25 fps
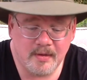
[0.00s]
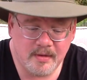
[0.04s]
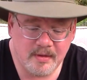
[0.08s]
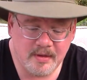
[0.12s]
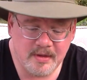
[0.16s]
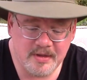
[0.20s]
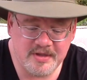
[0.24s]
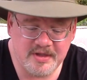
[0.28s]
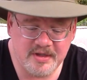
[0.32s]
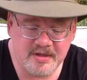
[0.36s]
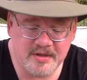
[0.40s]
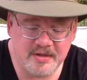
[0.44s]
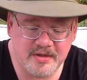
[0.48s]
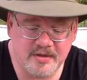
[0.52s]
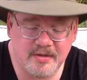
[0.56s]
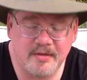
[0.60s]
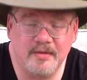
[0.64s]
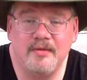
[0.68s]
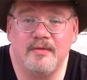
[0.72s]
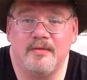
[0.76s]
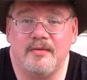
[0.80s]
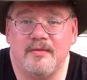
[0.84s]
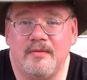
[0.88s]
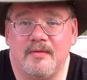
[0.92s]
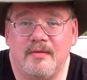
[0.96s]
This is
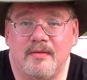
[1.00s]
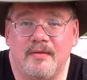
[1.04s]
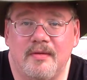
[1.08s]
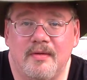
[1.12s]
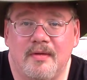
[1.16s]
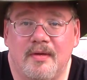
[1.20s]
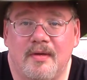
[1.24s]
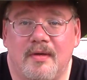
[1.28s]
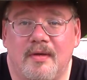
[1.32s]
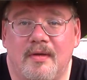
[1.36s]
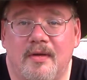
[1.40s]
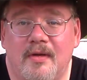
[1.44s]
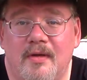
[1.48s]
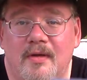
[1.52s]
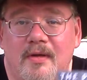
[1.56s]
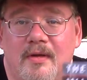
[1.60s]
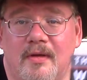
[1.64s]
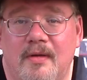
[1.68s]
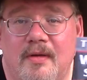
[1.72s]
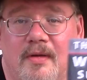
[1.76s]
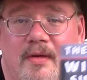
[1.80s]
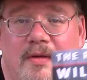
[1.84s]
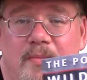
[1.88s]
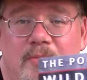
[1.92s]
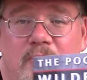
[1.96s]

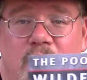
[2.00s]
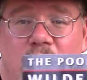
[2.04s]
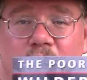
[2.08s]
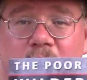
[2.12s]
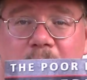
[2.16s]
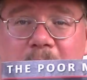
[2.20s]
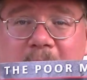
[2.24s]
Poor